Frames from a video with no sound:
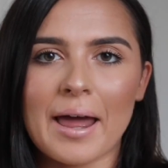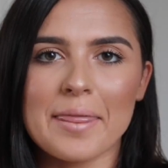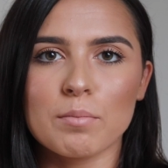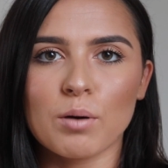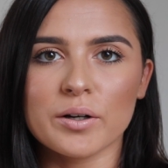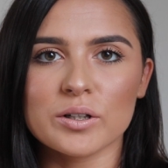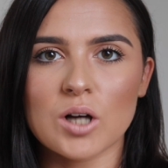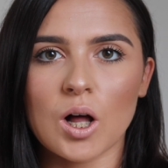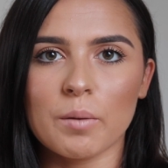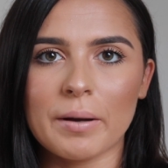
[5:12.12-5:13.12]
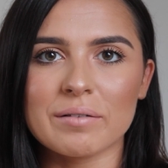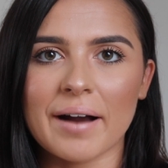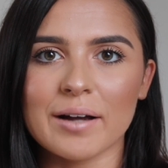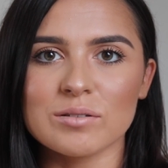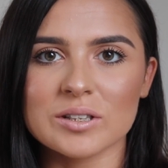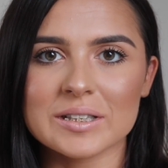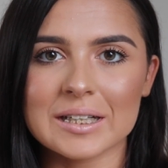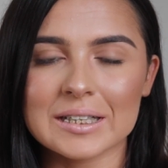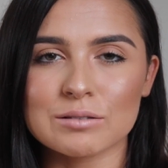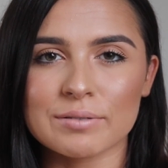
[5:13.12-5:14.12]
blend the product all the way around
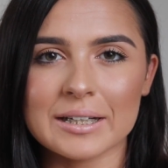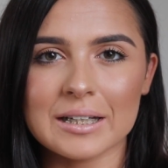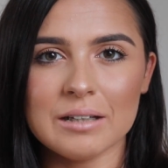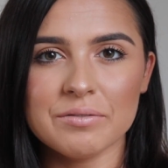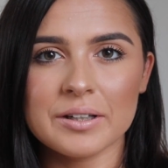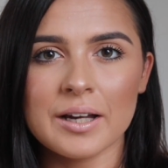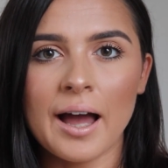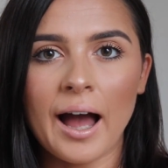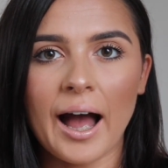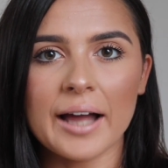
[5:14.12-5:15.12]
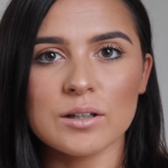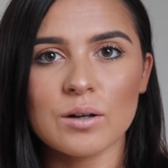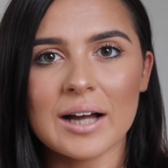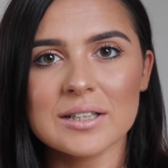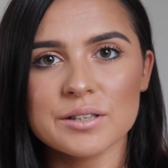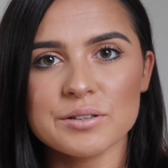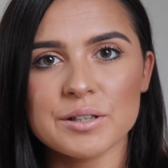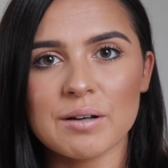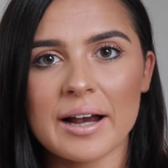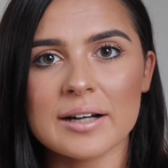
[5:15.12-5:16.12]
until it's really even. And you can do
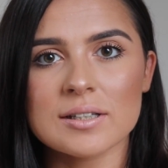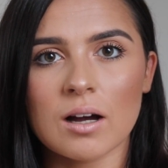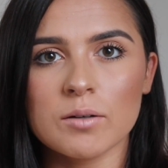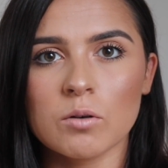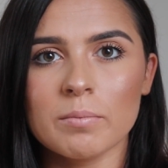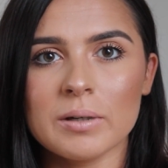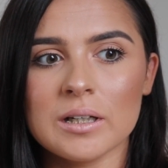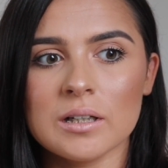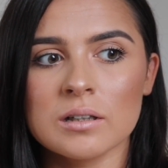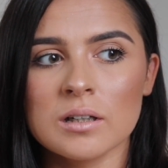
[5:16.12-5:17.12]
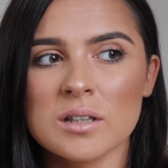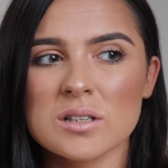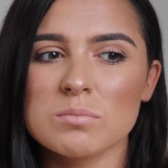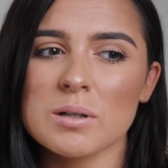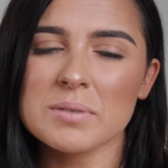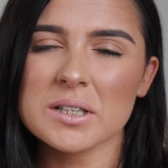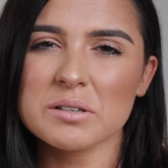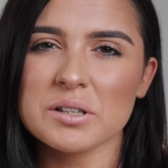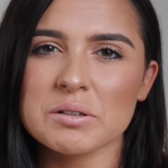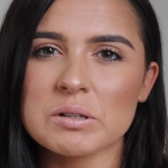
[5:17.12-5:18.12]
2 layers. Sometimes I
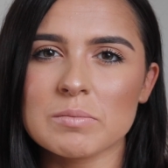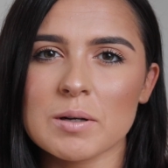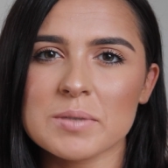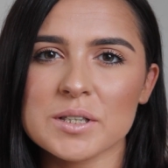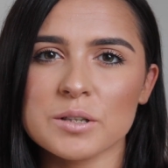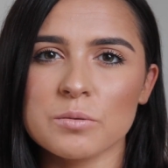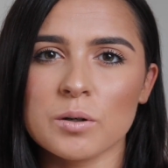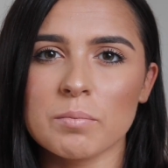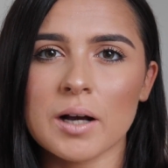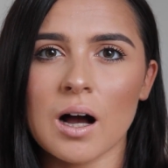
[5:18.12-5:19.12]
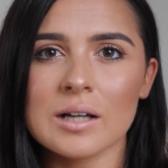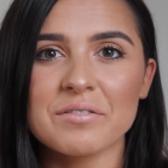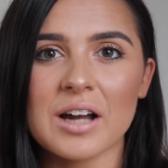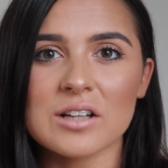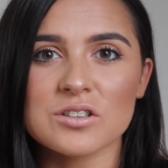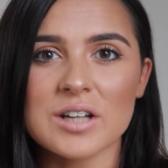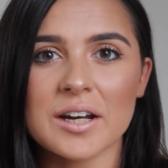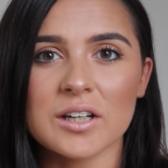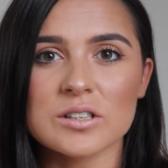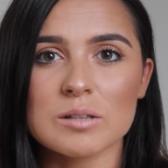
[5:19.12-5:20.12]
do 2, sometimes I do 1. Because of a natural
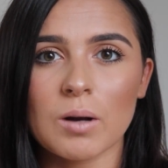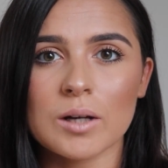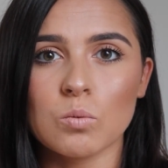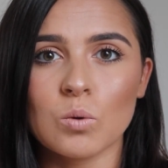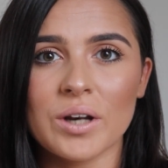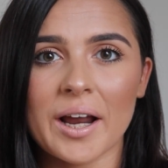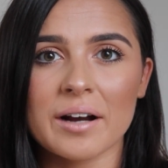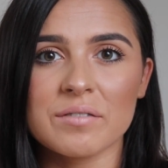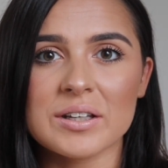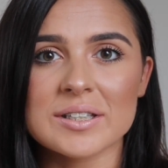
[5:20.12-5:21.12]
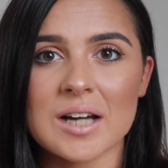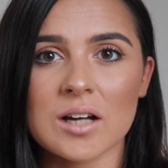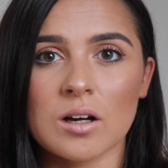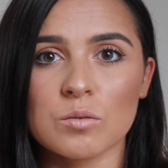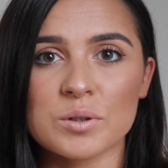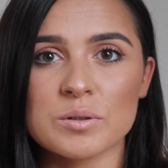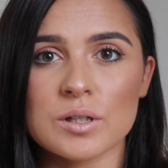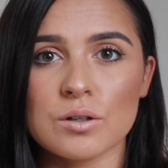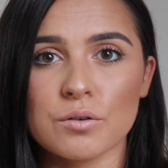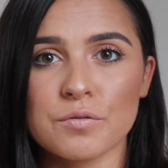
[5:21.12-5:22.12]
tan, I just applied 1 layer of this tan on, which was
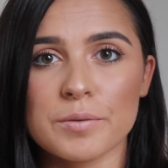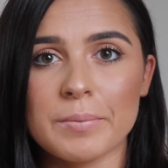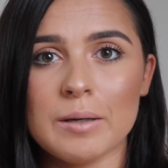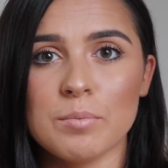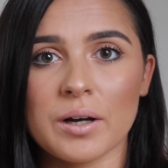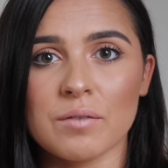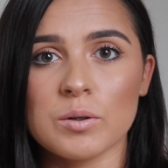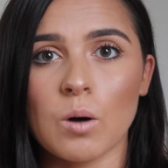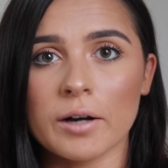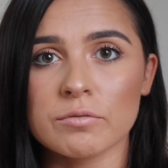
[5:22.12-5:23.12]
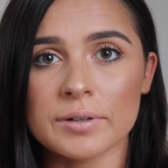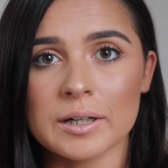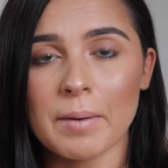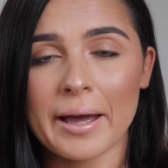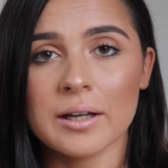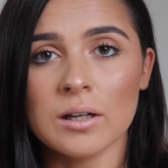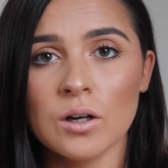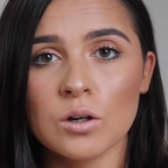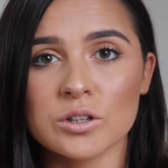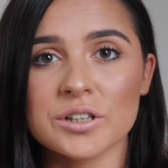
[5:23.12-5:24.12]
enough for me. But if you are really pale
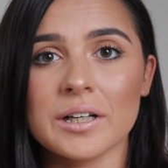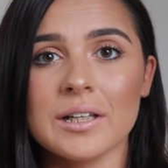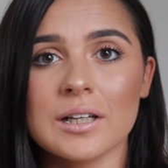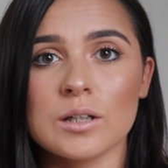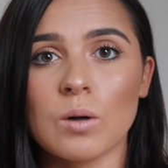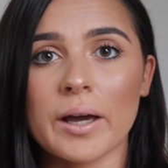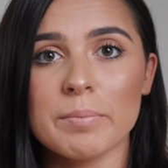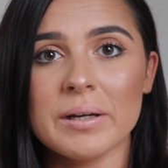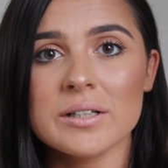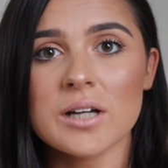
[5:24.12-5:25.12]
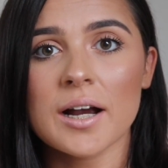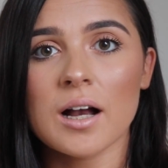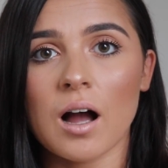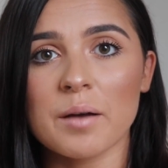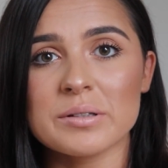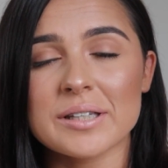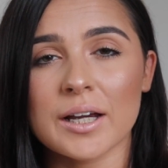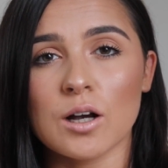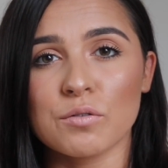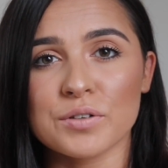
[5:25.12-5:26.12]
underneath and you like being dark, I would
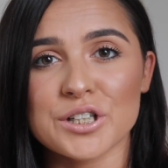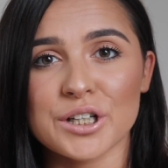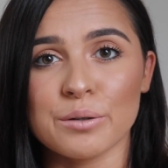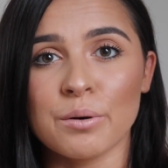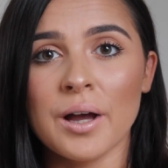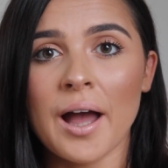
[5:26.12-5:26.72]
say go for 2,